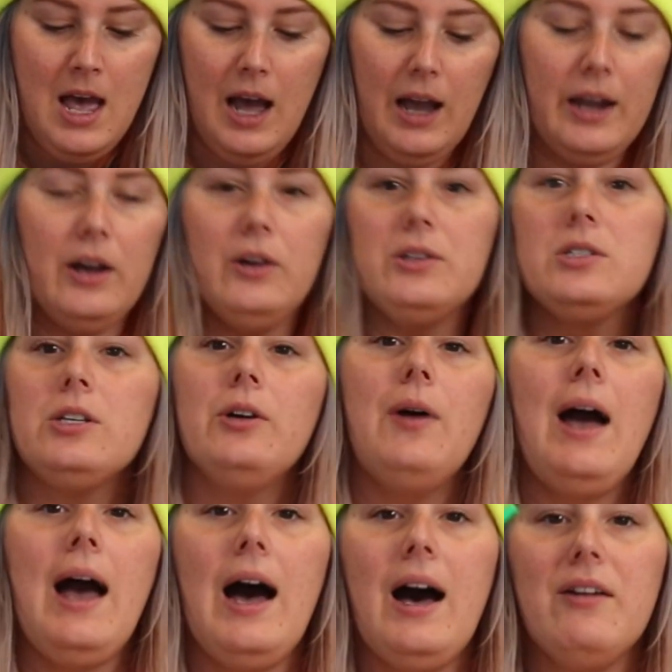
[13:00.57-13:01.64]
I also
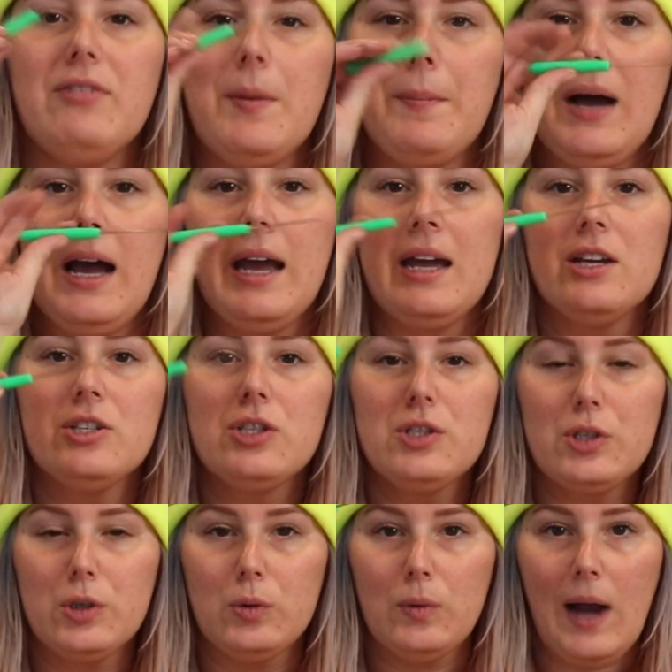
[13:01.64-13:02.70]
have my
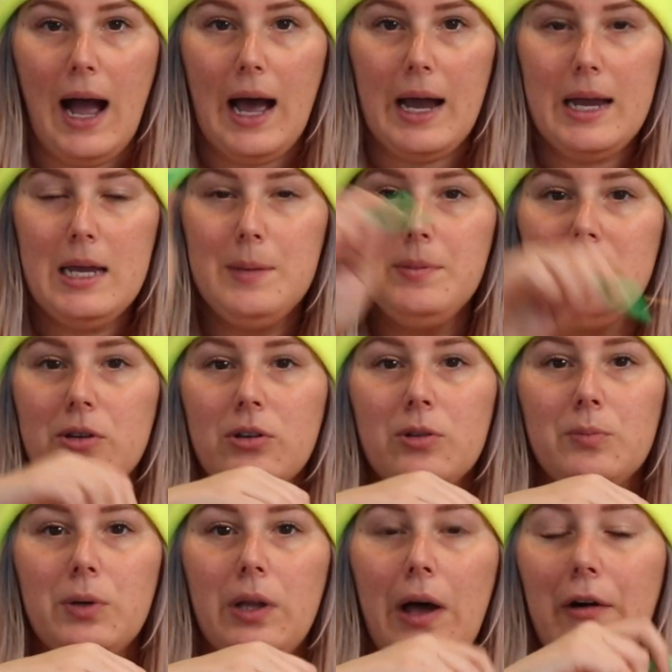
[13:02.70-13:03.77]
scribe. You
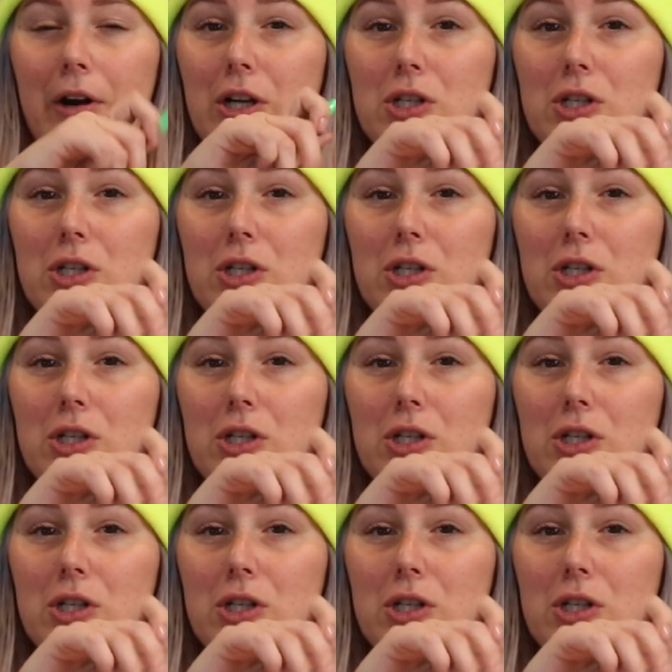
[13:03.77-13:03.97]
can pull out